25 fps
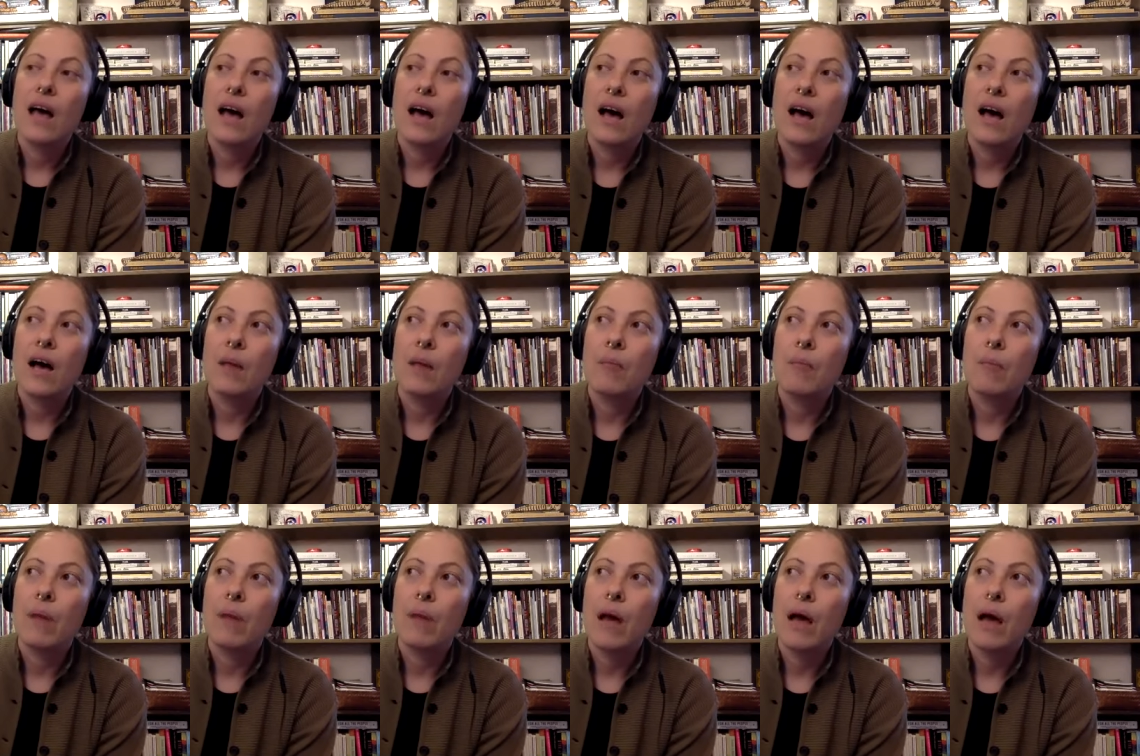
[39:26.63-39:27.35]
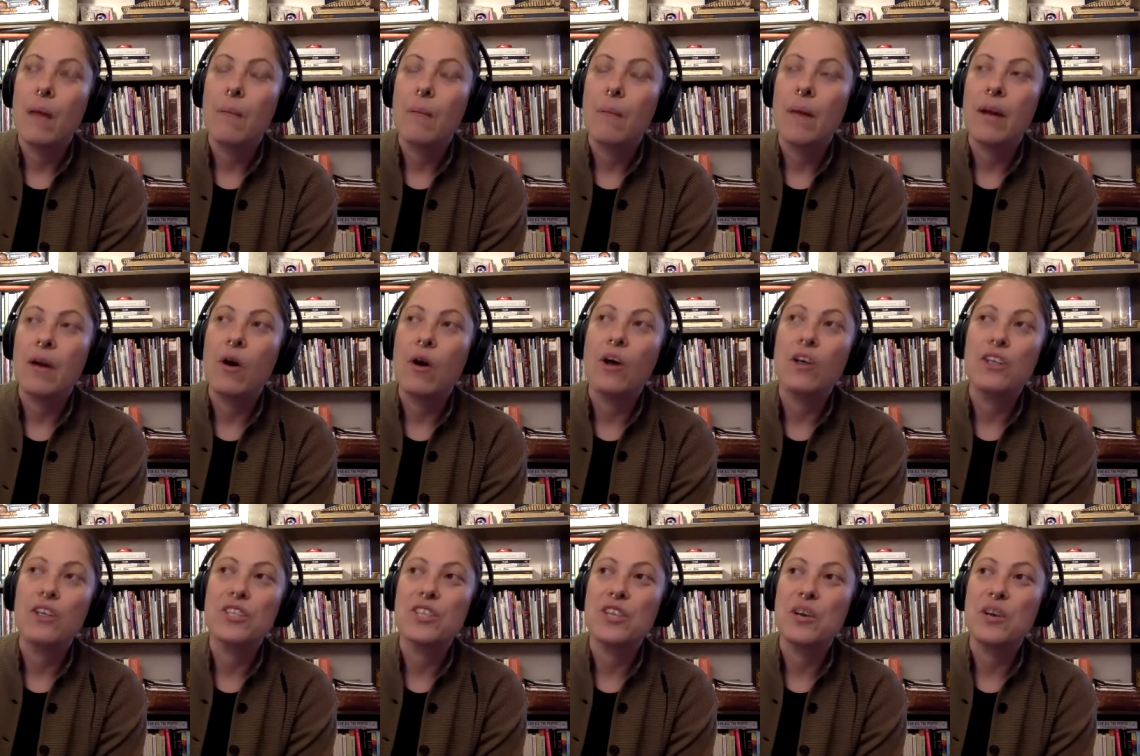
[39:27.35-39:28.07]
um, but
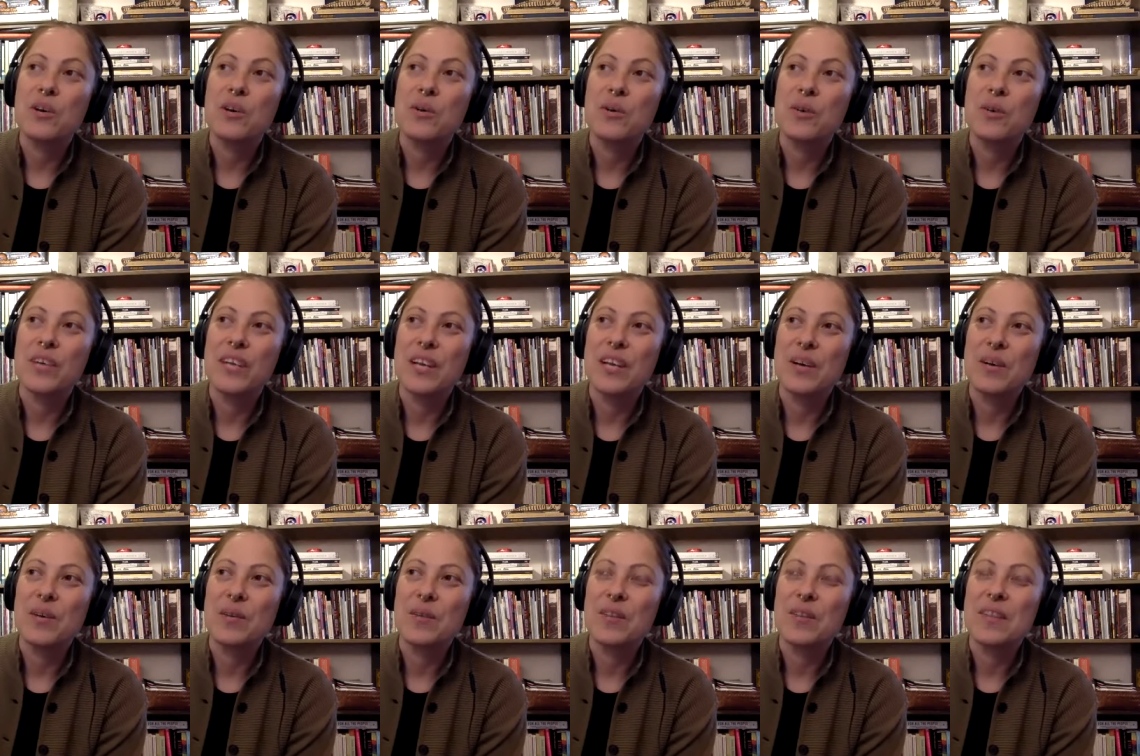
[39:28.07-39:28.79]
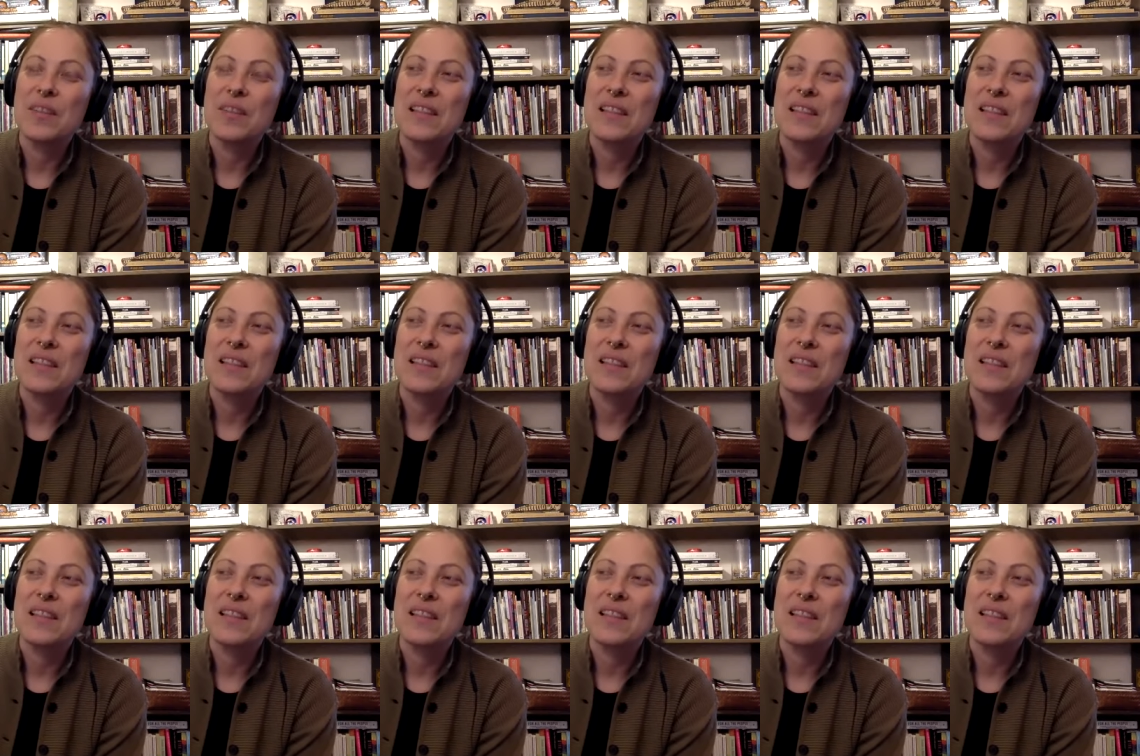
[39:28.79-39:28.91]
also you know